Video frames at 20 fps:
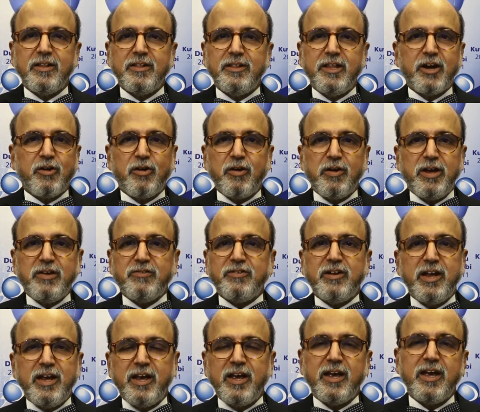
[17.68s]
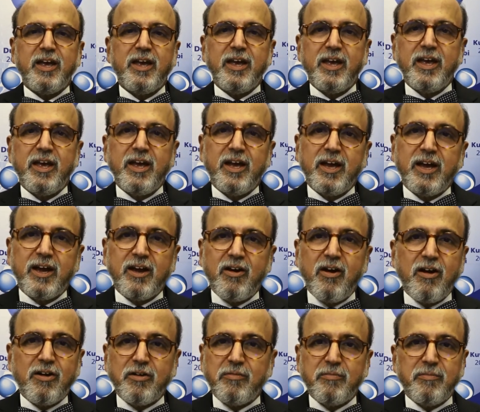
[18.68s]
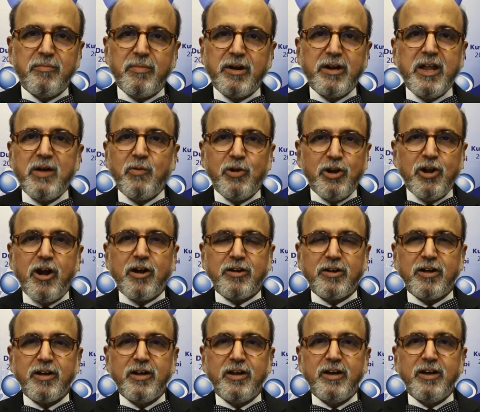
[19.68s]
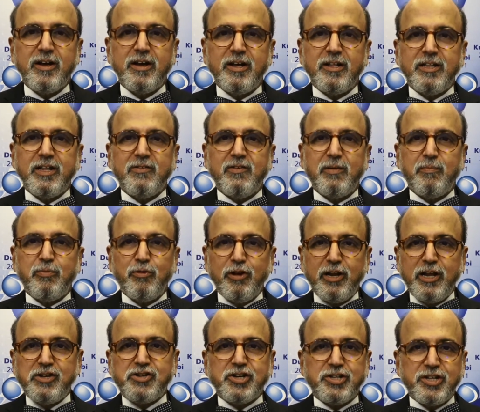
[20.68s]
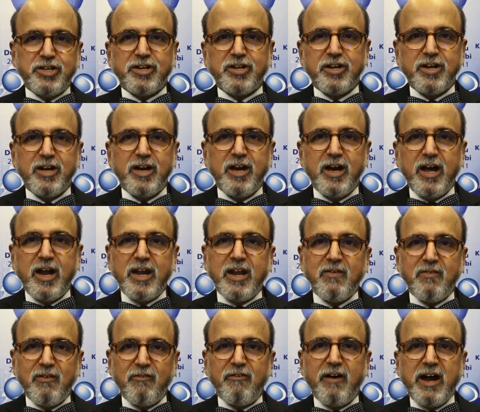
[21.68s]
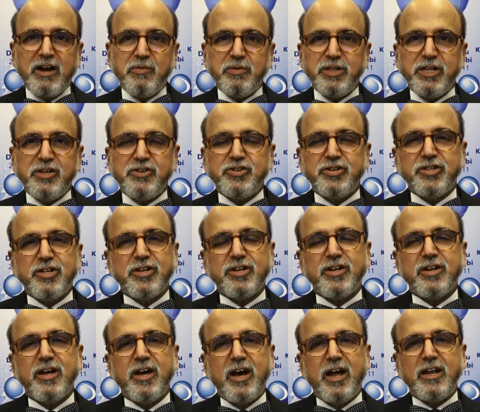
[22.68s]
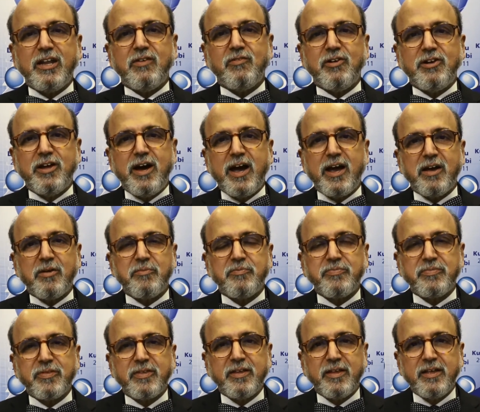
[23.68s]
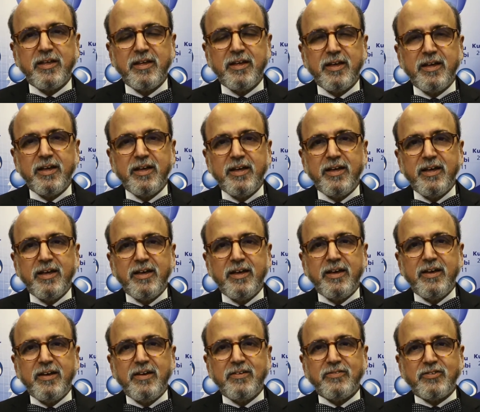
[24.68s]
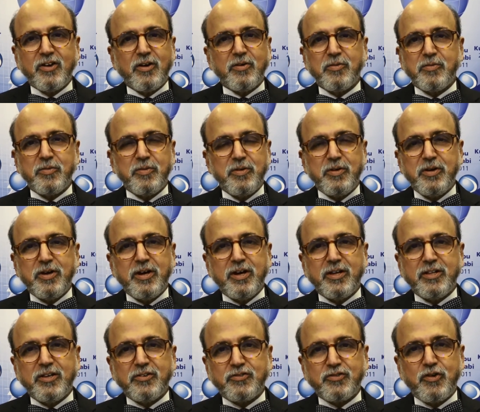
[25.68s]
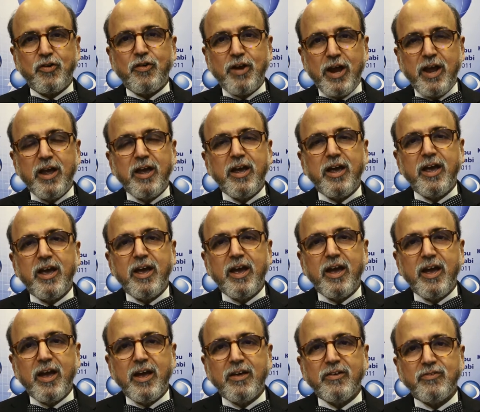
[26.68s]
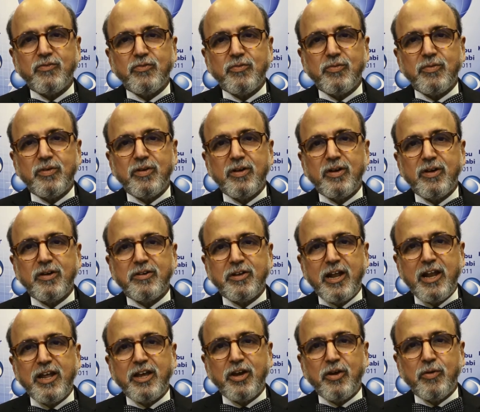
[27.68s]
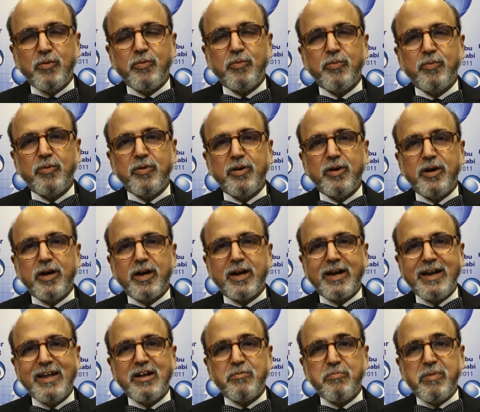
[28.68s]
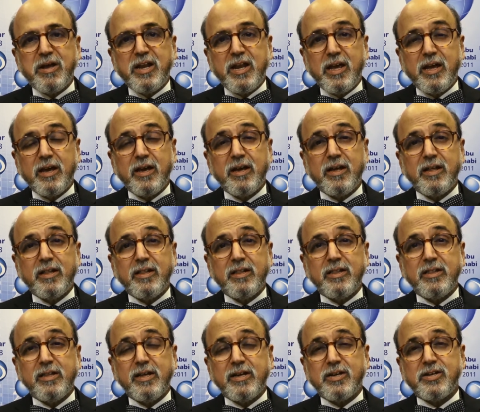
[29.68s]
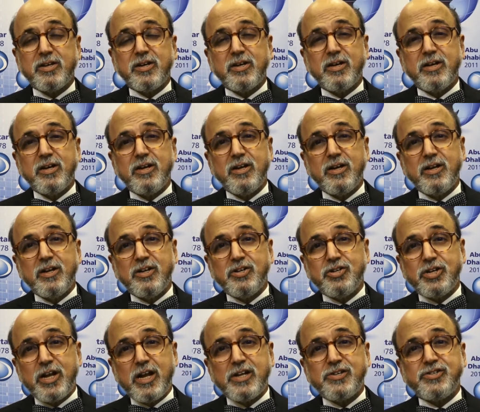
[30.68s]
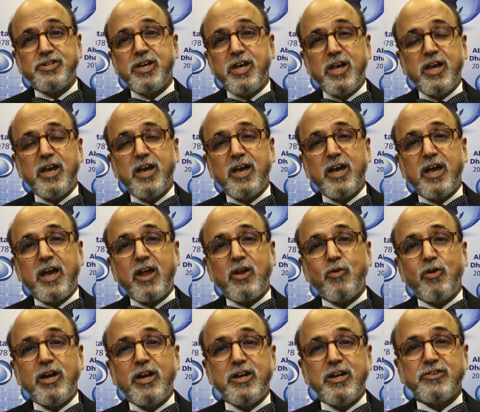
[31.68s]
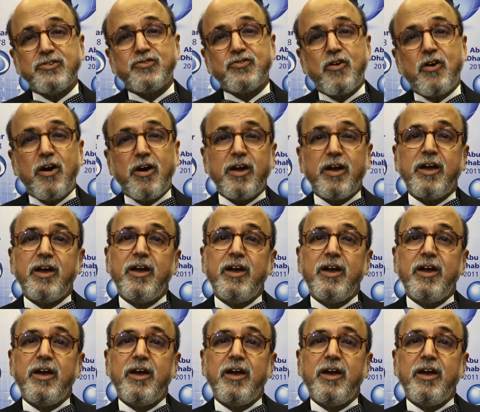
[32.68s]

they could have easily gone, but they will not. They will pull each other and they will fight with each other and they will die. So the story is telling you a clear meaning that jealousy can only destroy